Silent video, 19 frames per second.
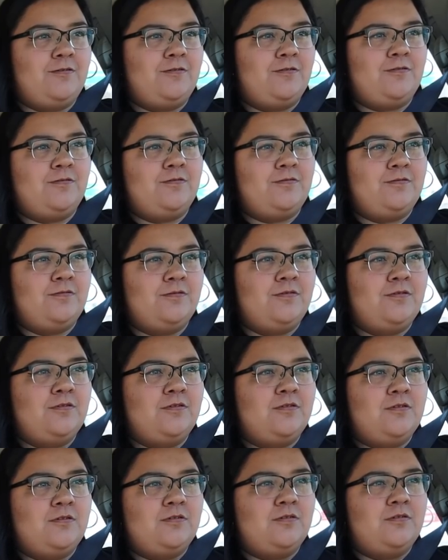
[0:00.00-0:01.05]

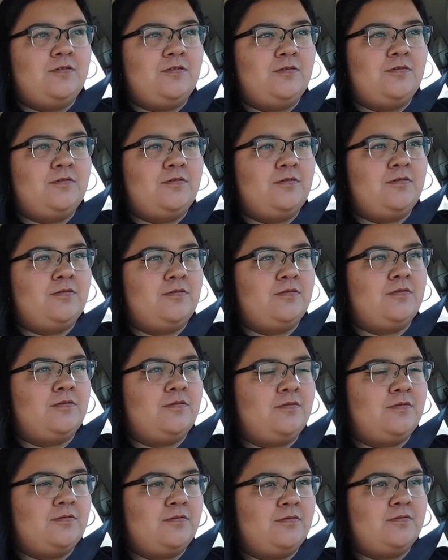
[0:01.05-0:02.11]

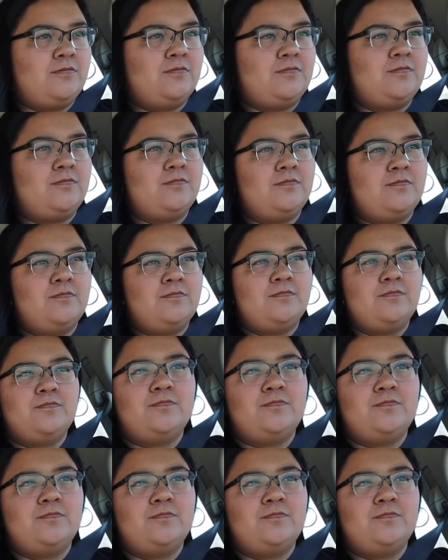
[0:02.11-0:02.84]
No words are spoken by the person on screen.